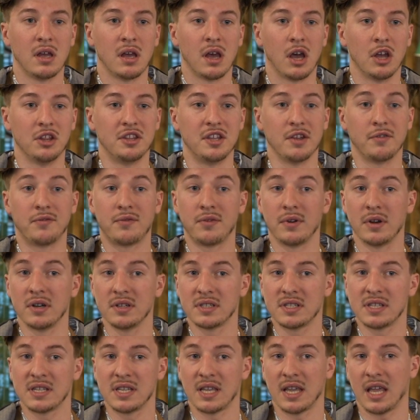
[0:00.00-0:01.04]
a
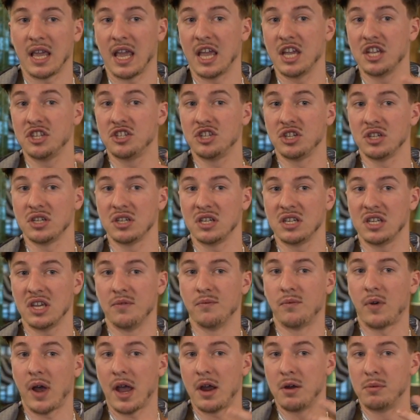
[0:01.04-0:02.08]
different aging
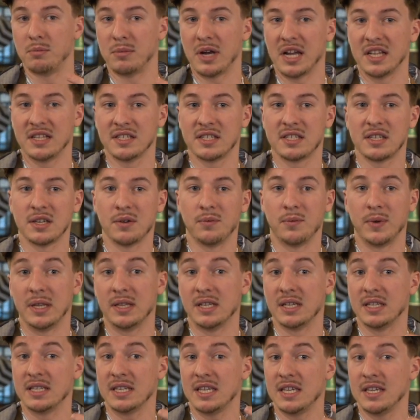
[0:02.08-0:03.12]
environment with
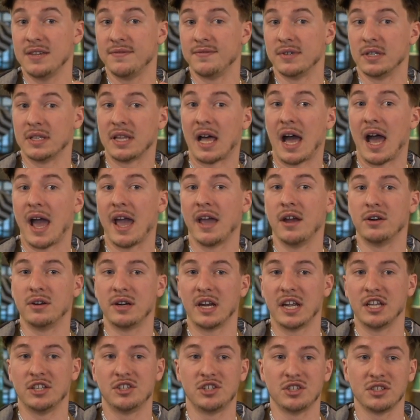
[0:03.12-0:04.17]
an even higher
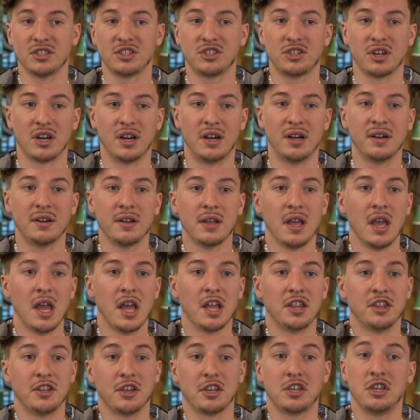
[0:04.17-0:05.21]
angel share.
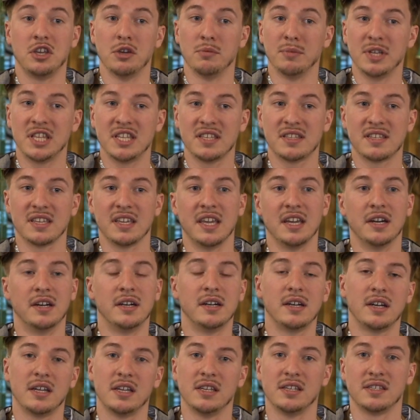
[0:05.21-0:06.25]
The humidity
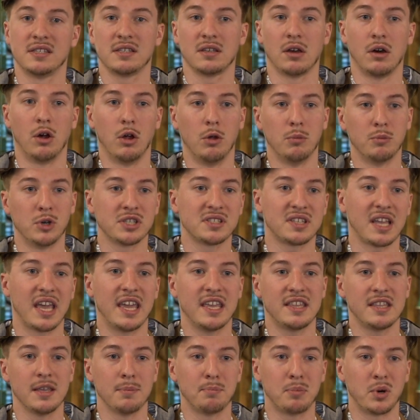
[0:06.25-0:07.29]
here is almost
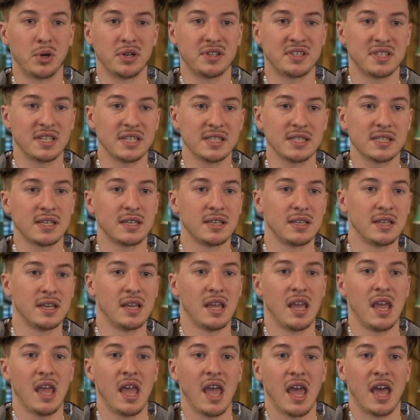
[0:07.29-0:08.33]
80%
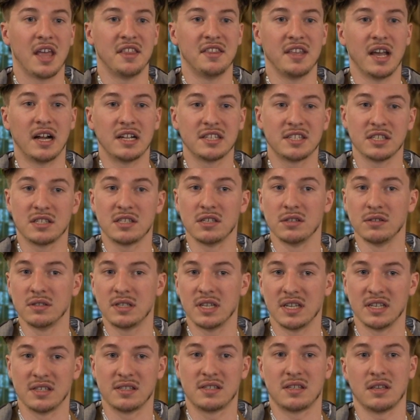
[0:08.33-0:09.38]
and the altitude
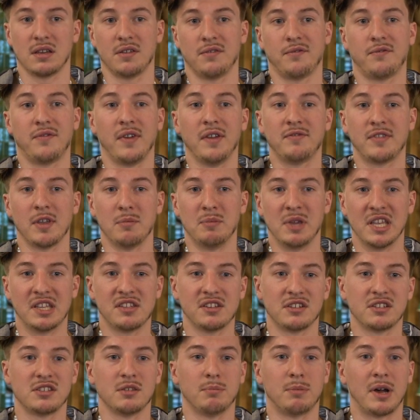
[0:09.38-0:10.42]
is 50
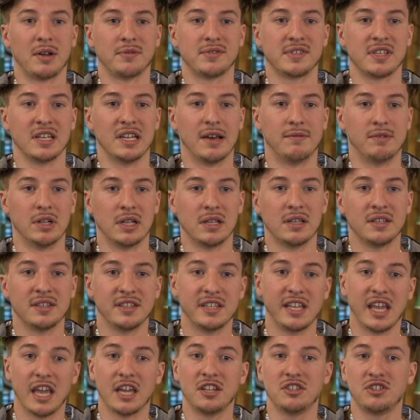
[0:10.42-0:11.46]
meters above sea level.
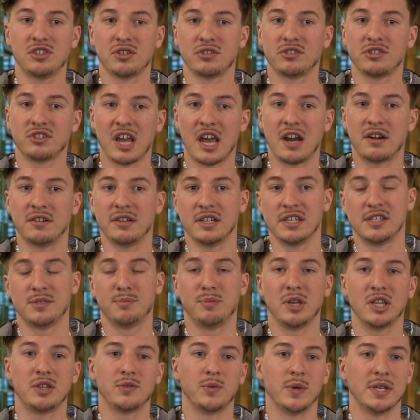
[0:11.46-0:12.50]
The angel share is
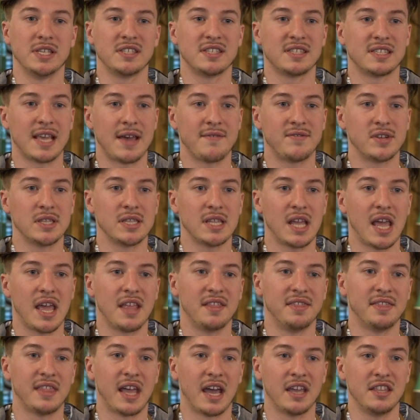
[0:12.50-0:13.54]
between 7
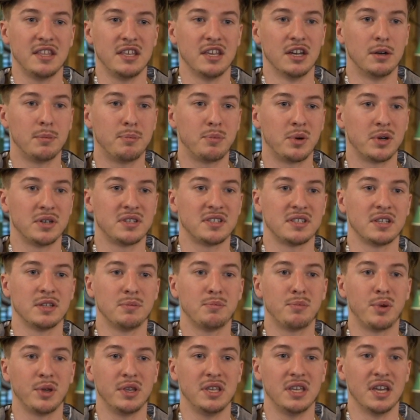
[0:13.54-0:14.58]
and
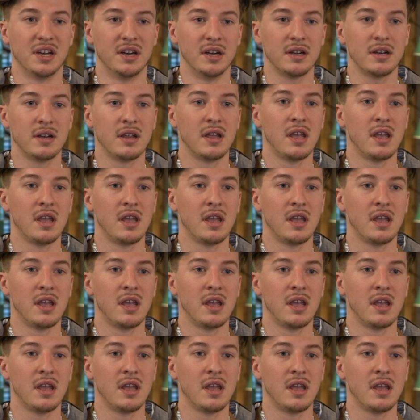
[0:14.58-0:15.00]
9% per year,